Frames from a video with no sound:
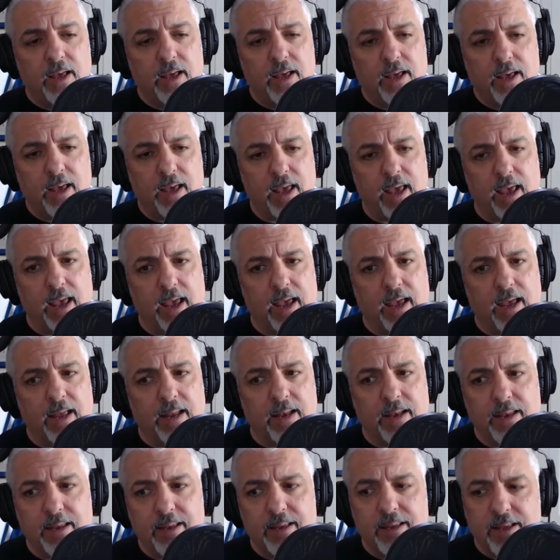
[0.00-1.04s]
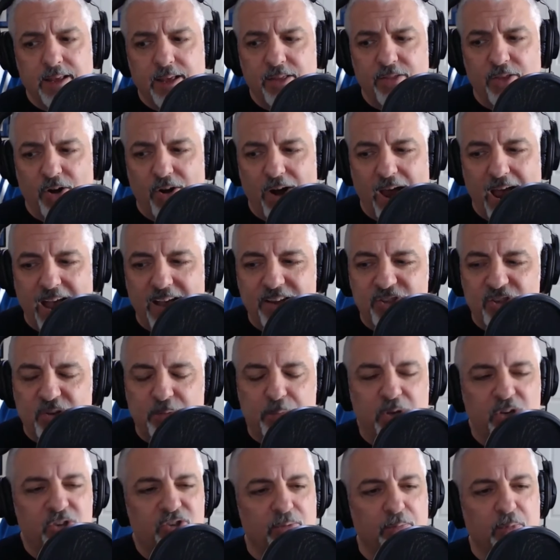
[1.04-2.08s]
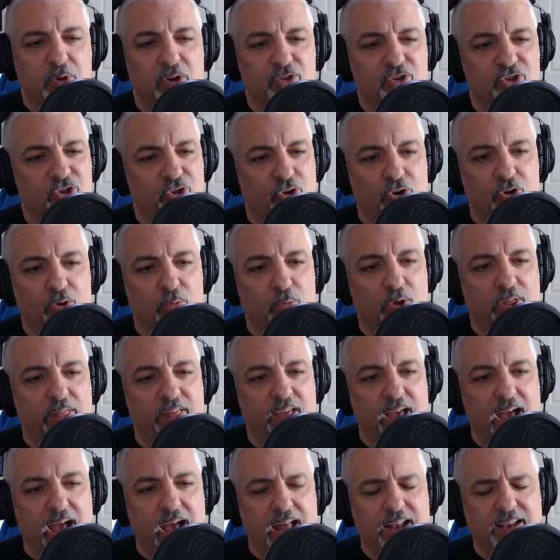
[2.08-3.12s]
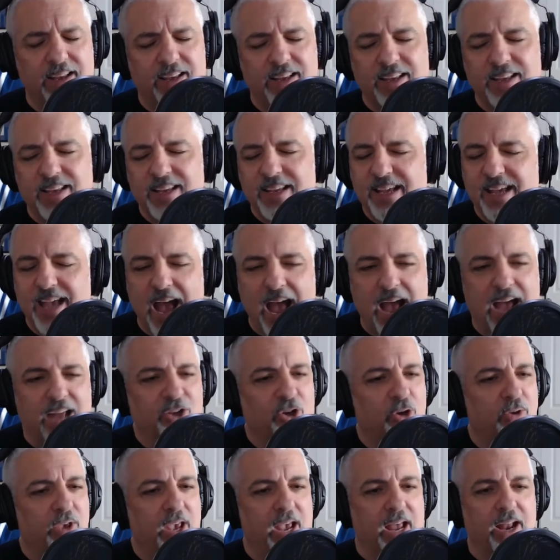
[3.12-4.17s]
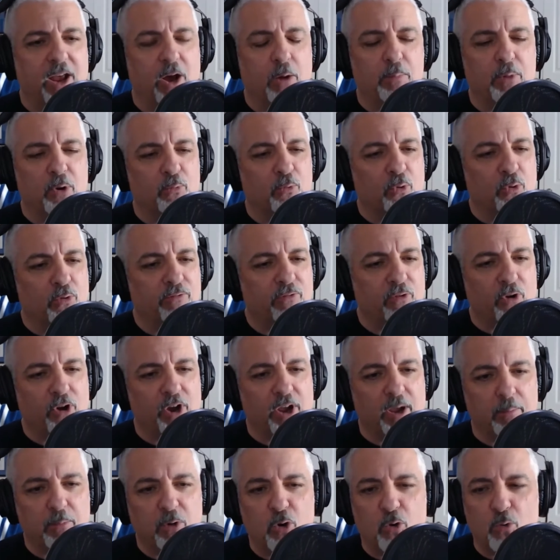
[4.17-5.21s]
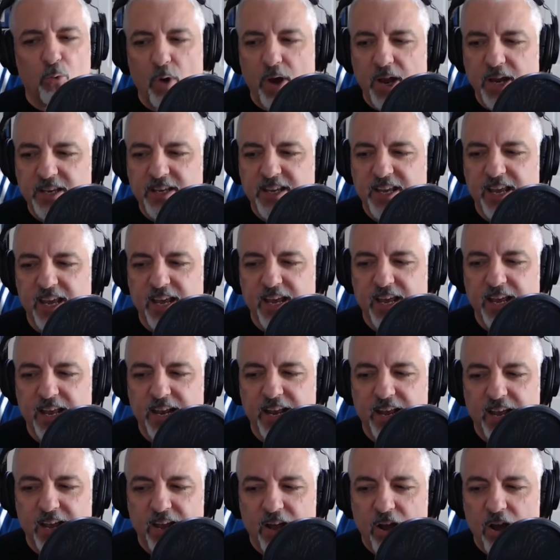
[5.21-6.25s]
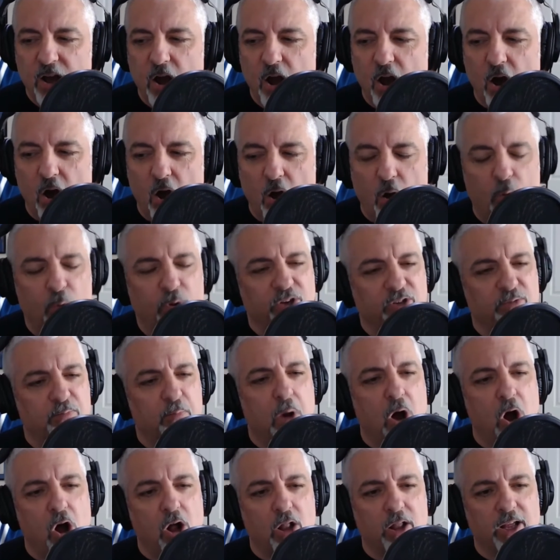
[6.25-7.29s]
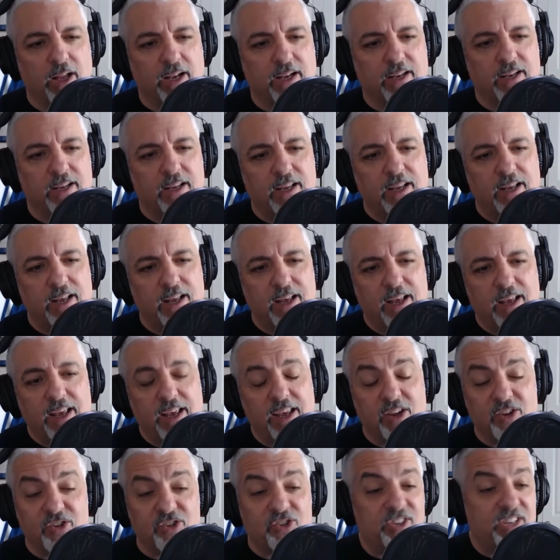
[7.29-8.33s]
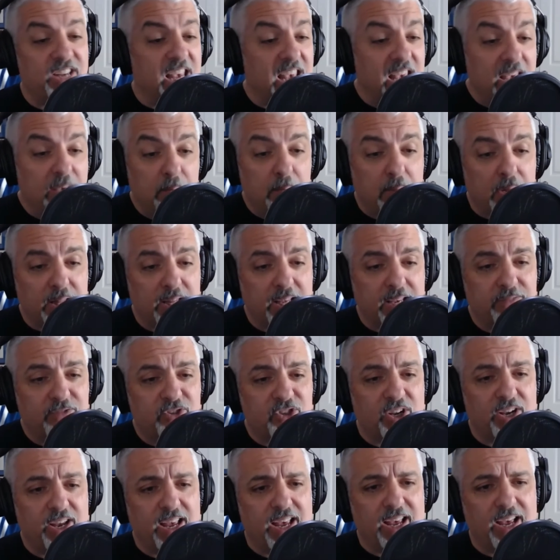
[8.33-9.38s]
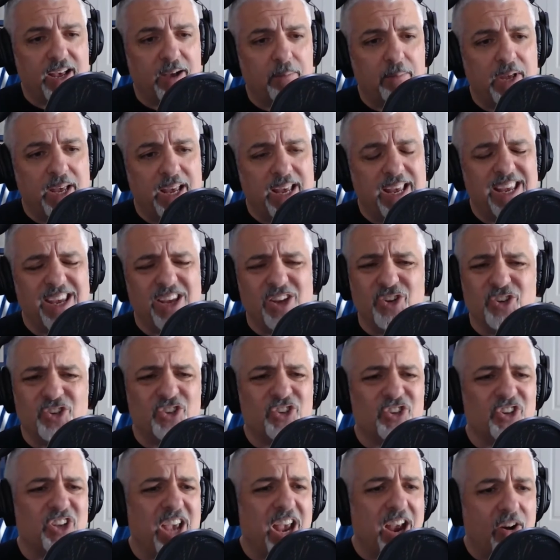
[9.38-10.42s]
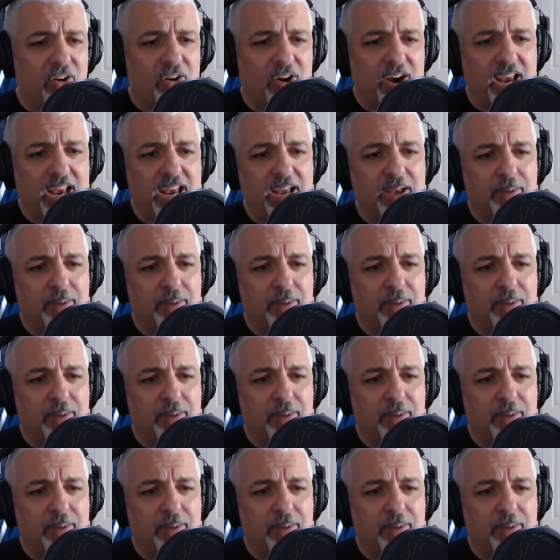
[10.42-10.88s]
And there has to be some concern with that. God, you can't help but root for him. Great kid, always balling. His team believes in him. He's scary.